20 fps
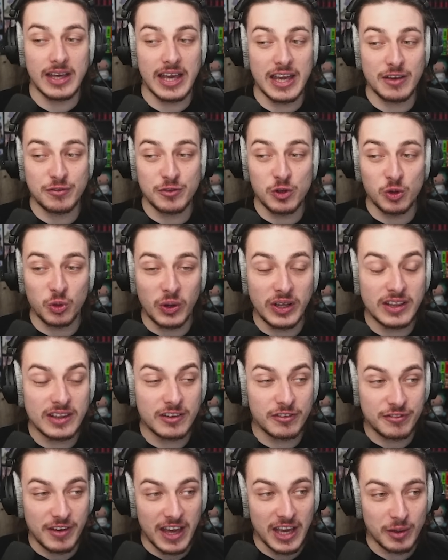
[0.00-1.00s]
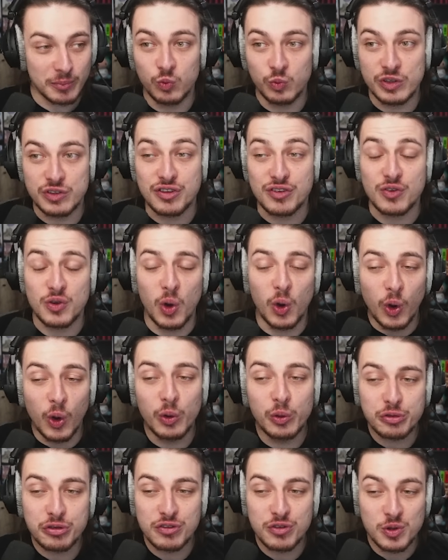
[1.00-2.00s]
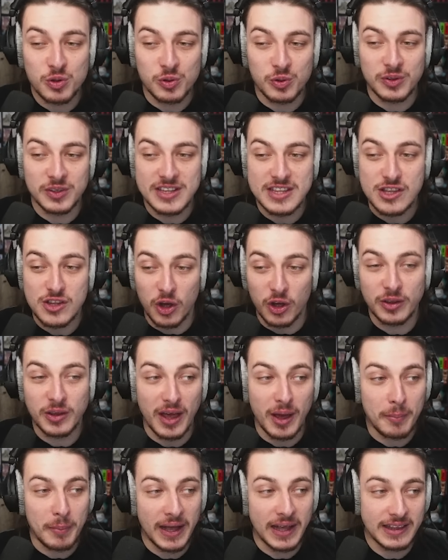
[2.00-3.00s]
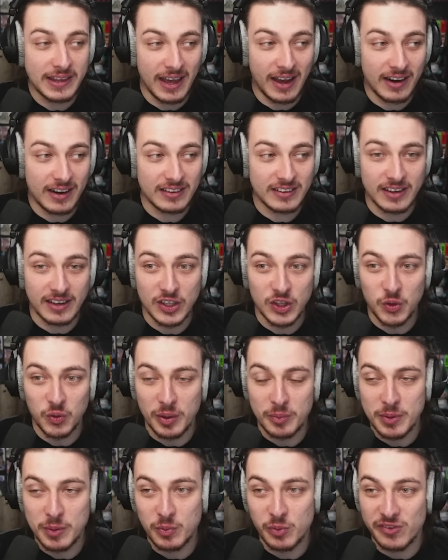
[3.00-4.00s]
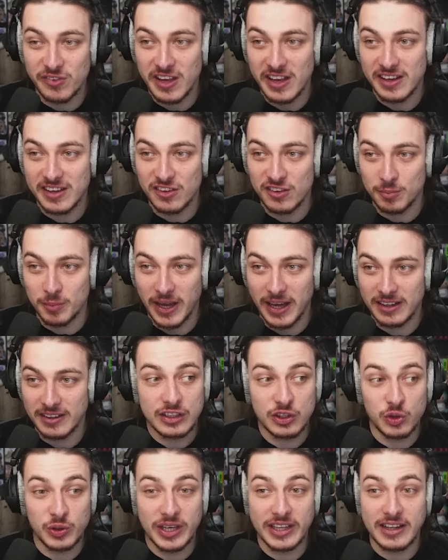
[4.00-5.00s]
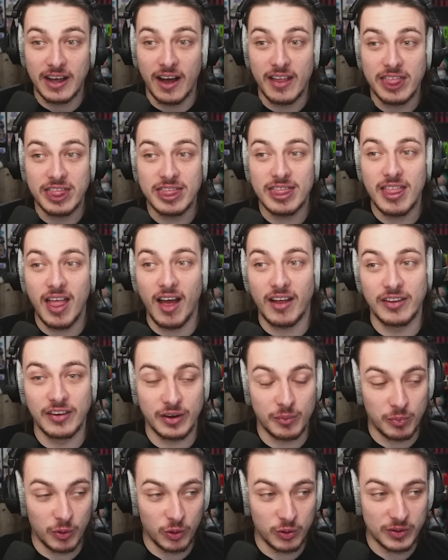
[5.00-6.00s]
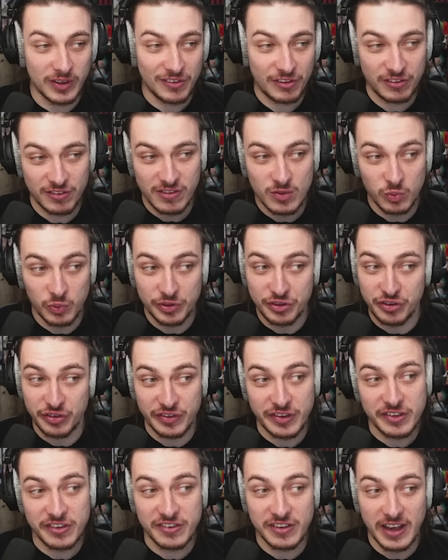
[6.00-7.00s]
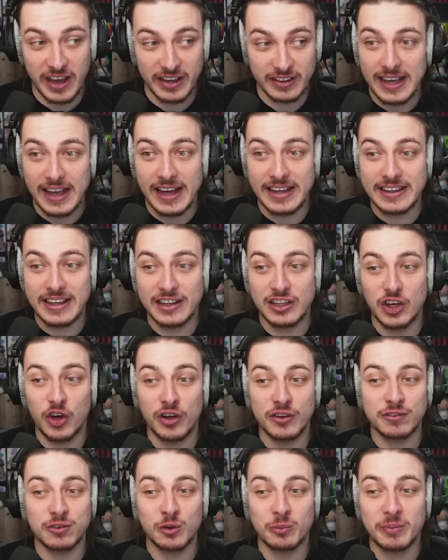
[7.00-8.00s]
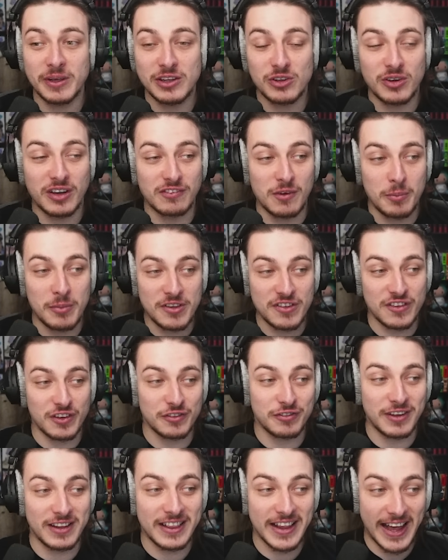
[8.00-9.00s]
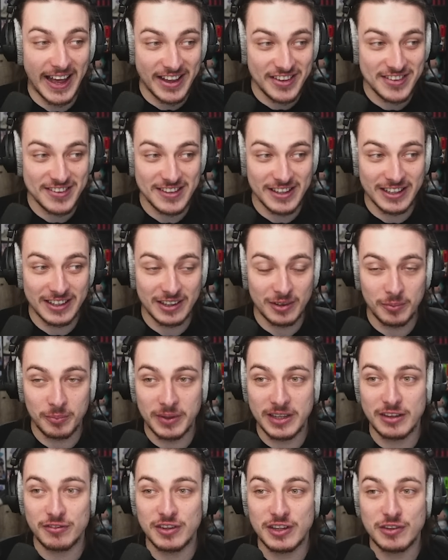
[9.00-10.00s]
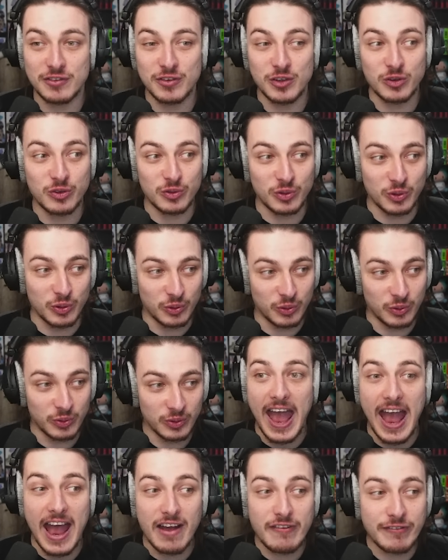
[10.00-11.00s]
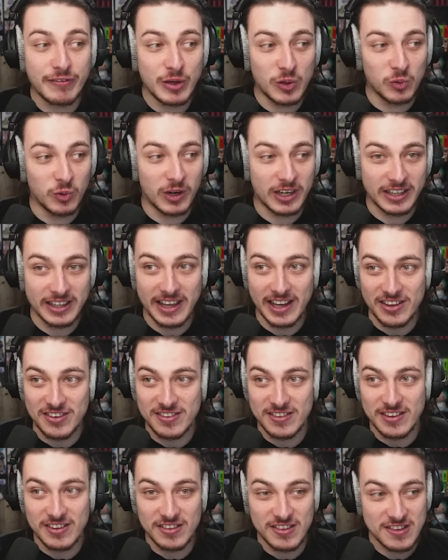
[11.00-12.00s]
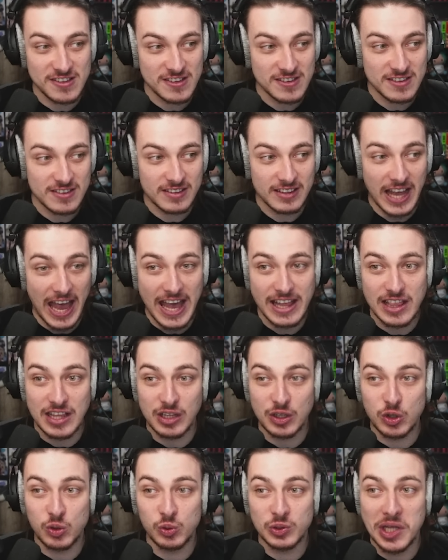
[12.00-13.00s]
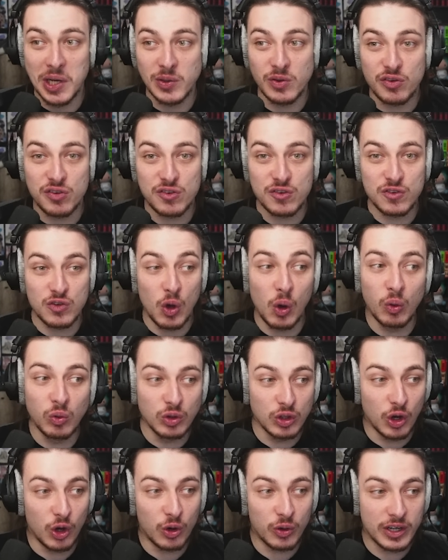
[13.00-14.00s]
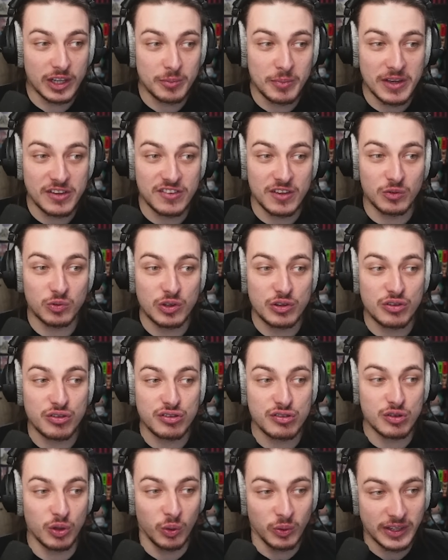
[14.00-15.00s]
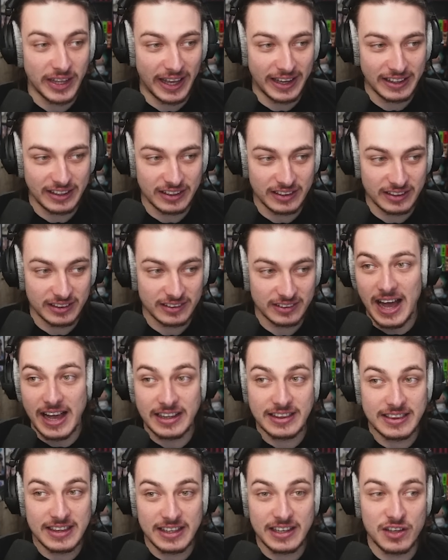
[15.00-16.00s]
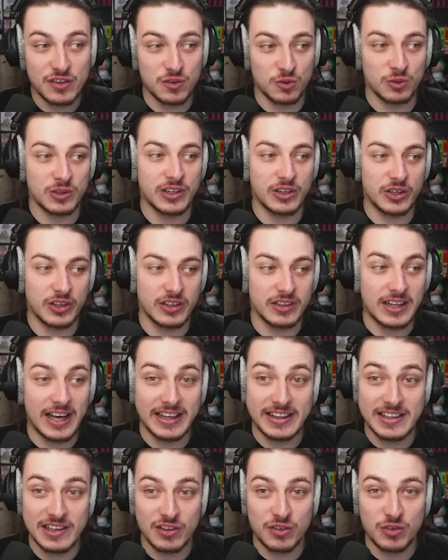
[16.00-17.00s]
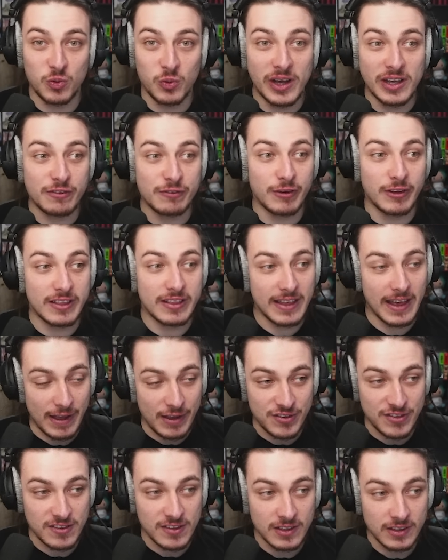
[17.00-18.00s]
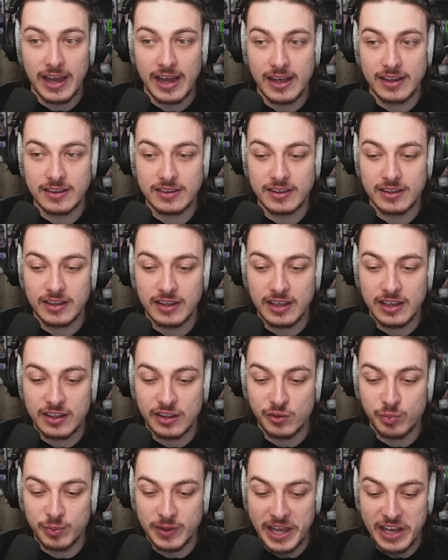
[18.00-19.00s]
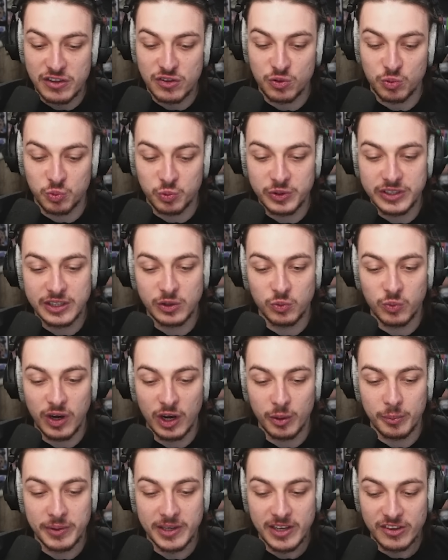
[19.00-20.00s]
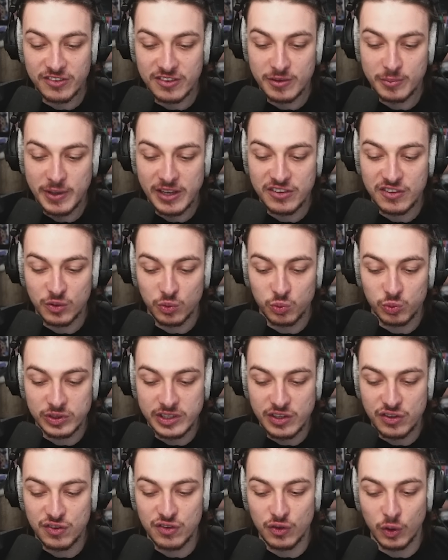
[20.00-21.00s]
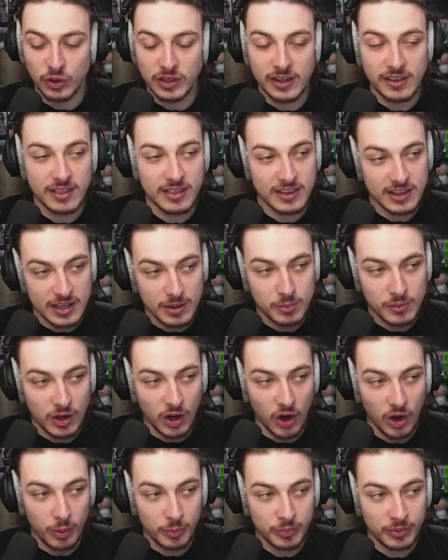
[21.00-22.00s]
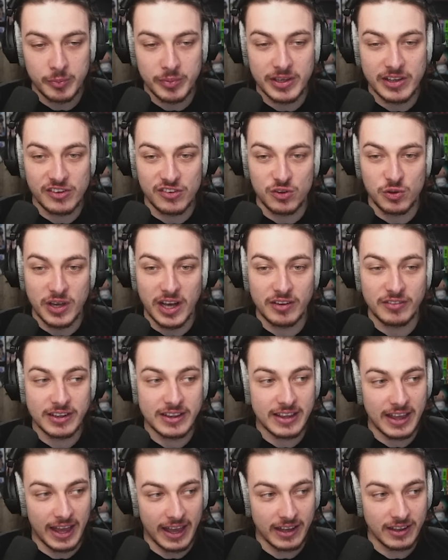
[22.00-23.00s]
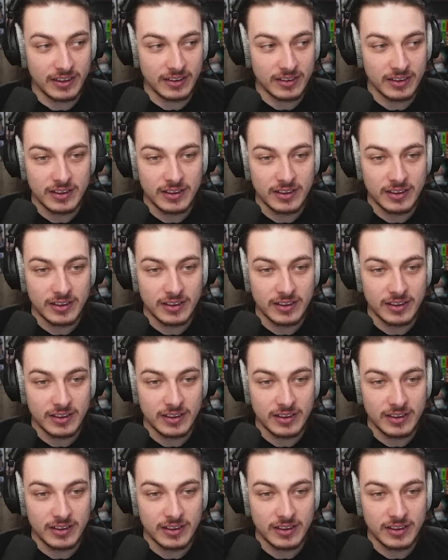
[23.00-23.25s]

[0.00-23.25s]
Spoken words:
If you run the Vape, which is also not a bad character, I know why people say he's bad, you get another bonus, which is insane. And then God forbid you have a Mr. Fantastic, but even if you do, everyone gets this. And the cooldown is so low, it makes everyone so tanky. I think it's really good. I think it's quite fantastic. And it plays really well because it makes a really solid team comp. Because you have a tank,